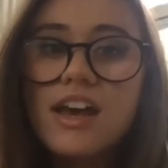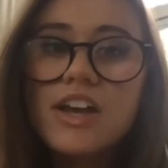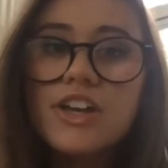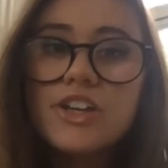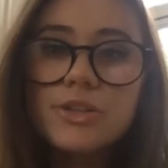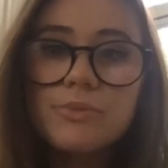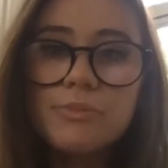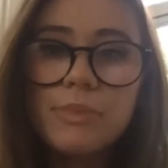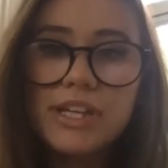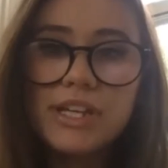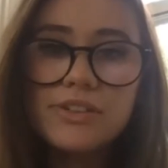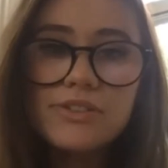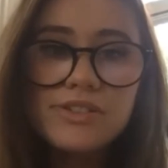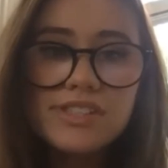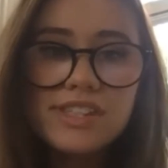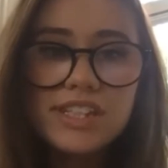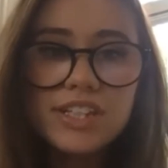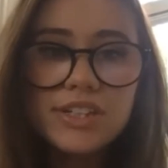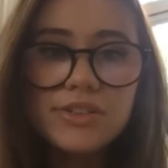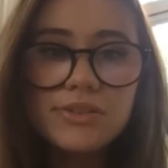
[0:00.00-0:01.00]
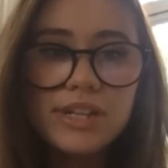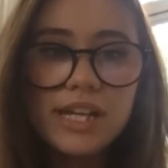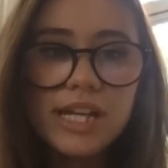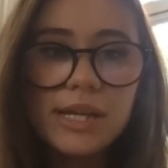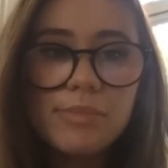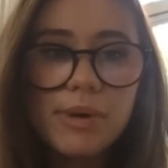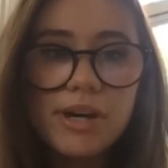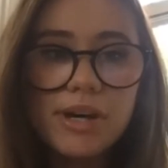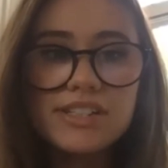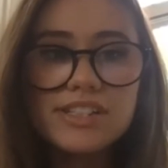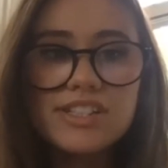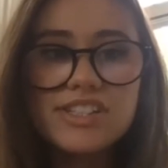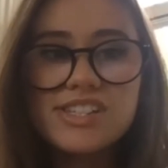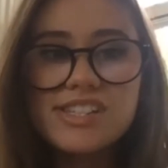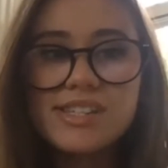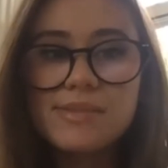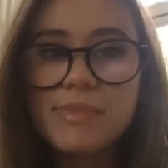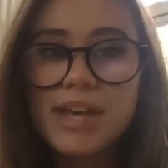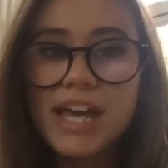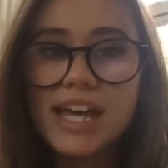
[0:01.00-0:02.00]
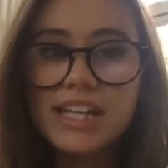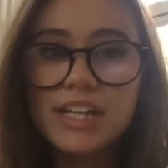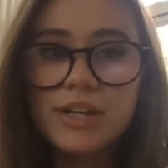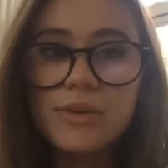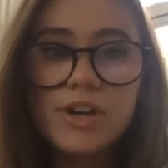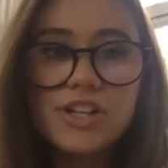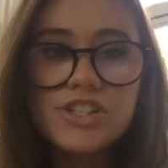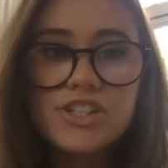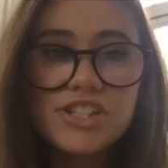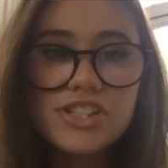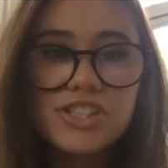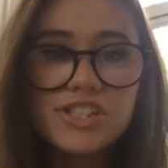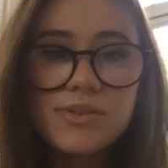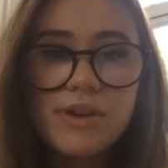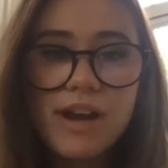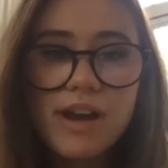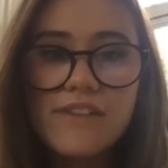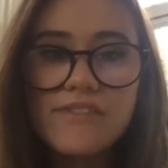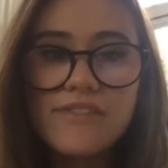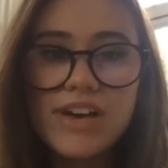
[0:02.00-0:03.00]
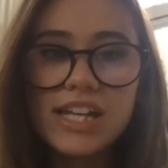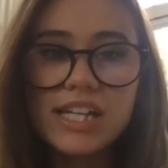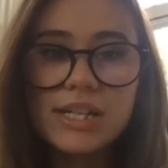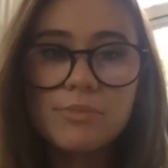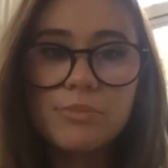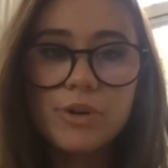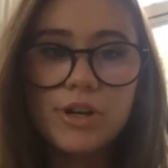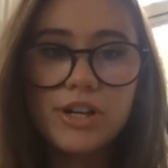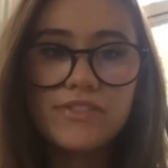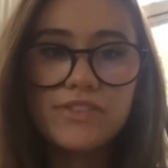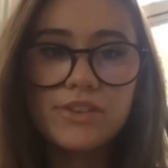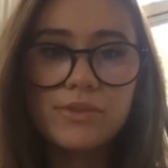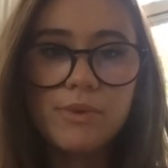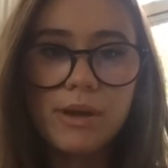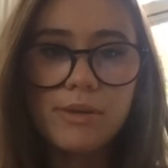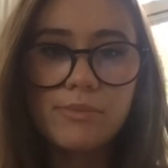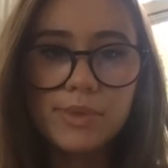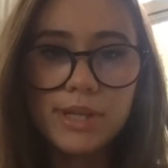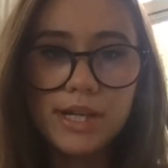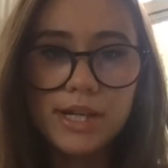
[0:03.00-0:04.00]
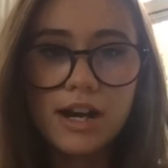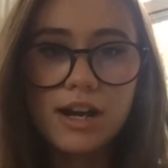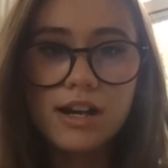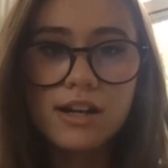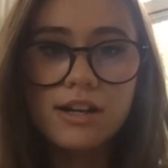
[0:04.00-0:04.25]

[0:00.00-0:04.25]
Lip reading: You may use the Q&A button to submit any questions you have at any point of the webinar.